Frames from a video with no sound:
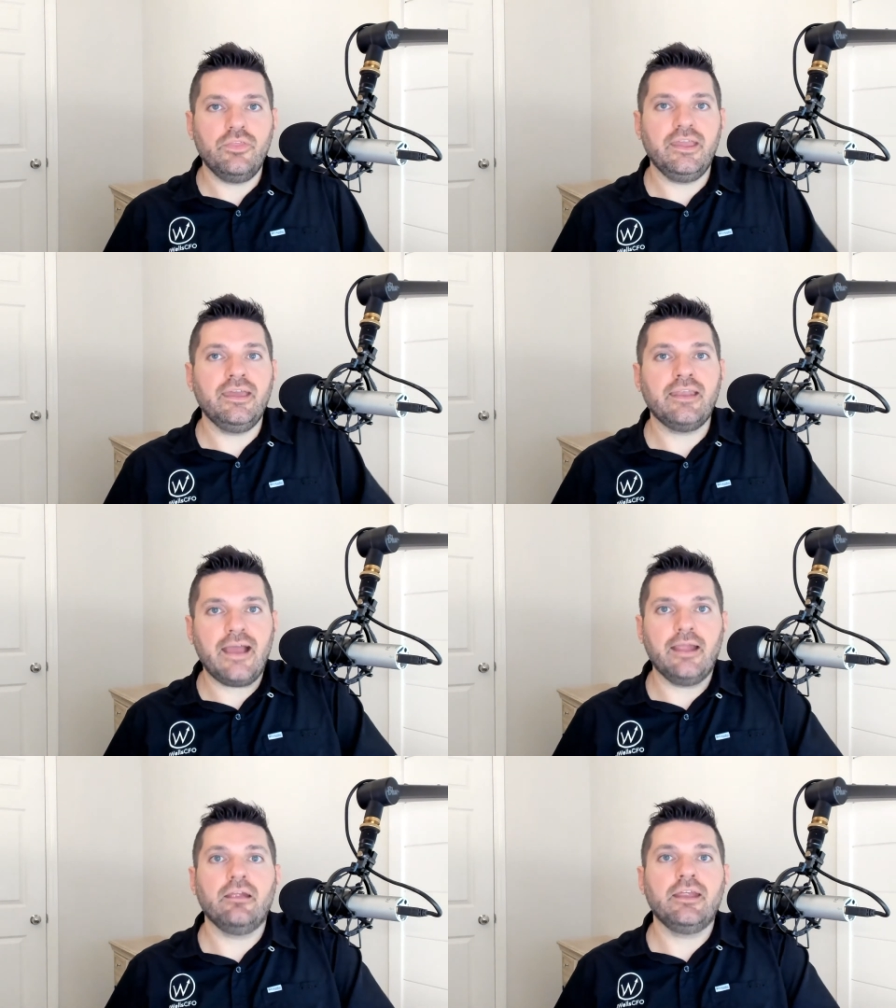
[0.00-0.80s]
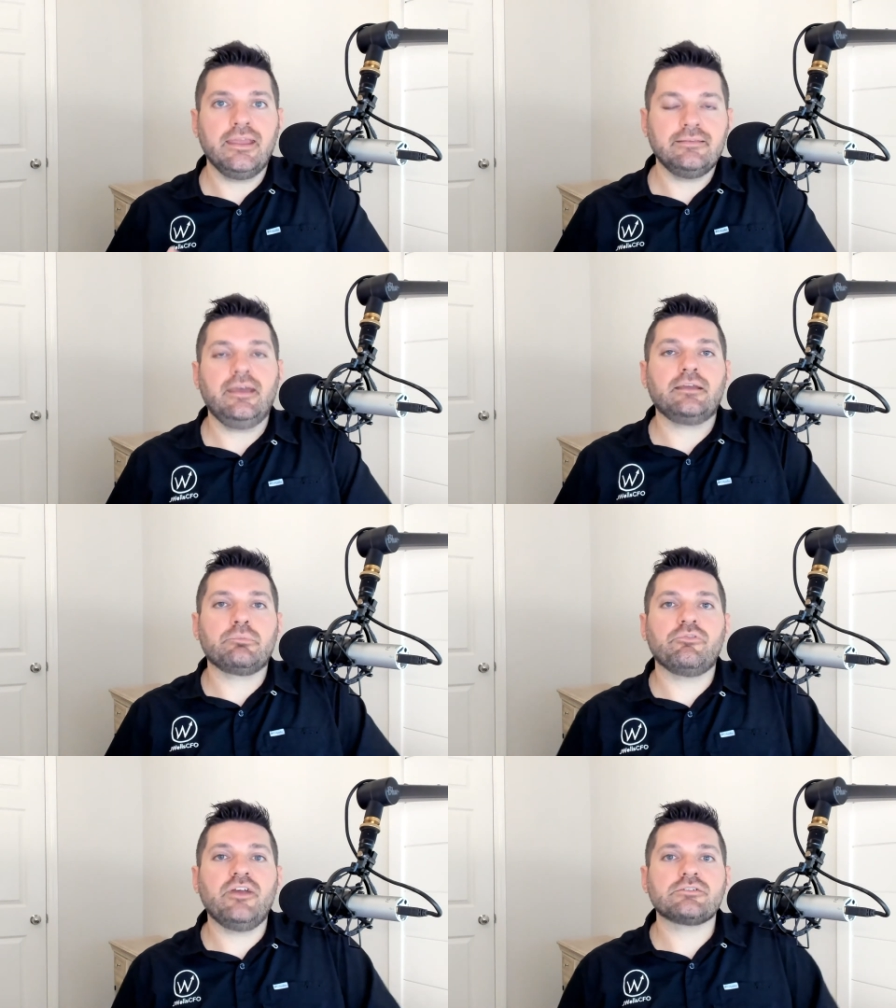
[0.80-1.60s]
than hiring a tax
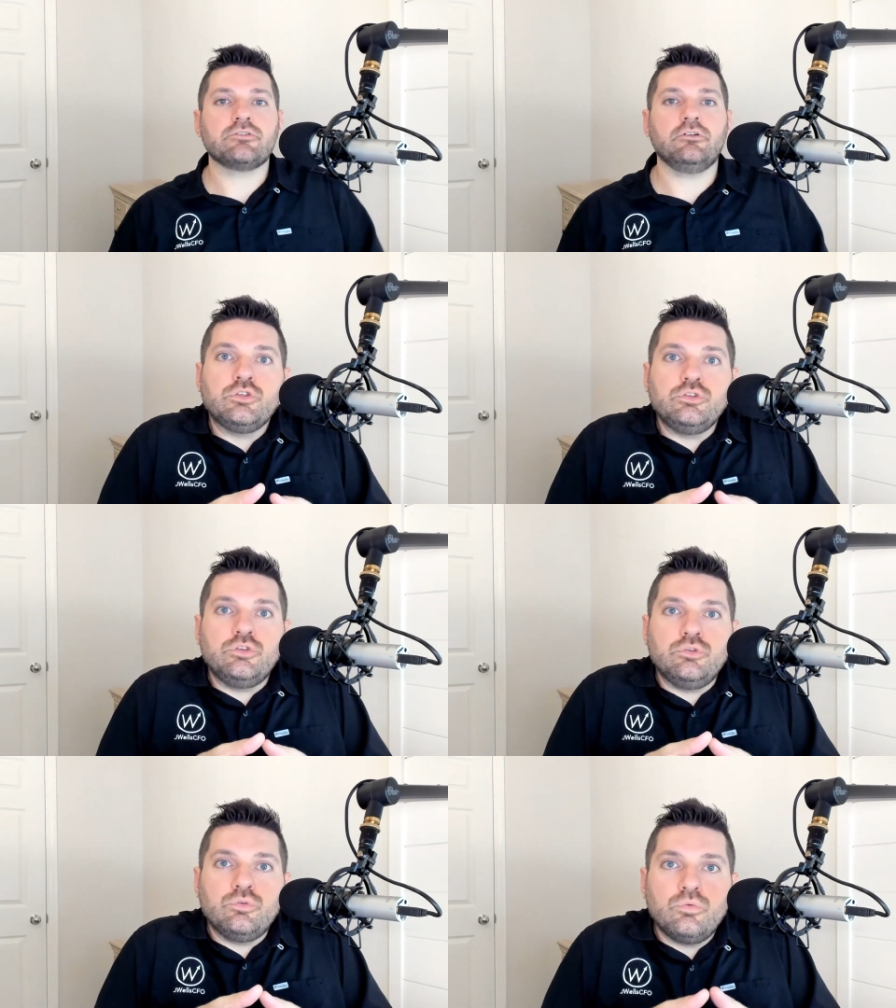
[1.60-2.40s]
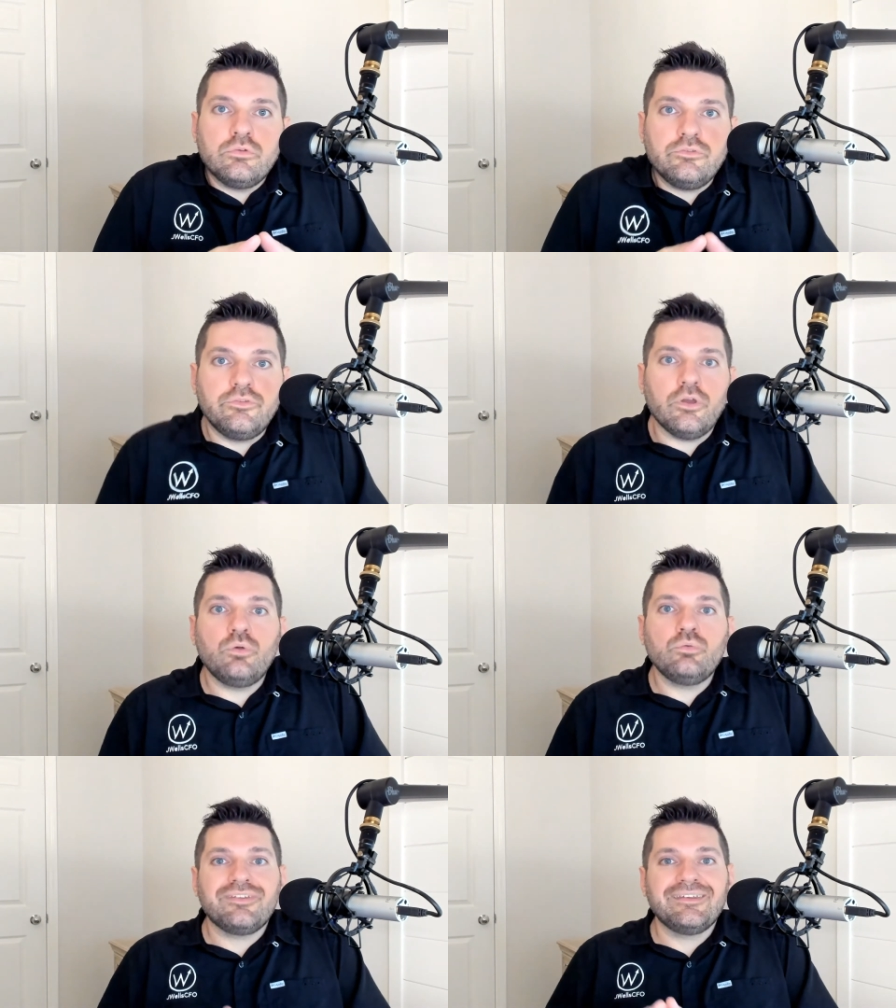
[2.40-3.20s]
professional. You don't